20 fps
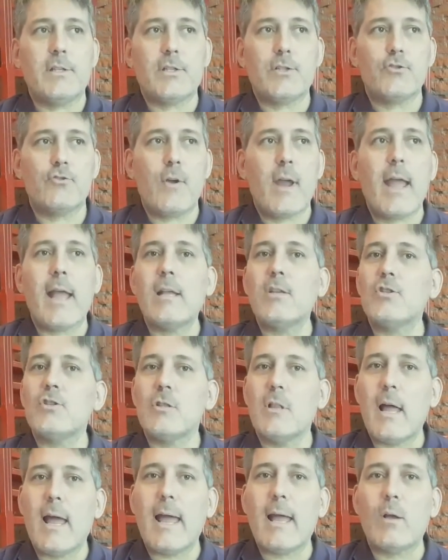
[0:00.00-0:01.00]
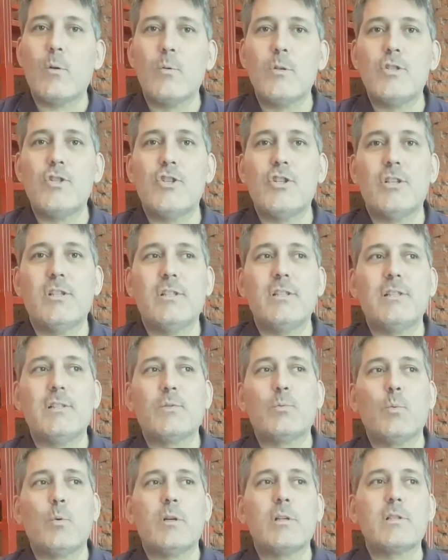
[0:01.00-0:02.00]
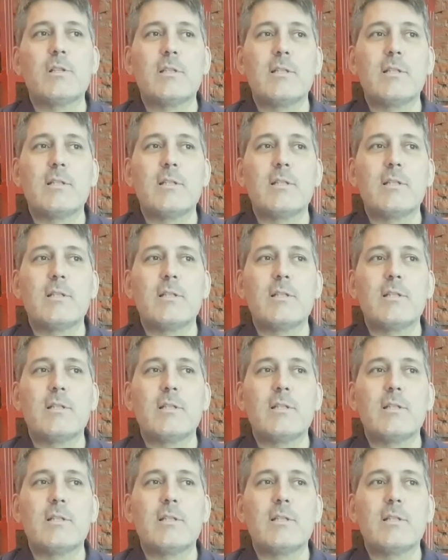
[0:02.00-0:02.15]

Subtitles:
strange languages where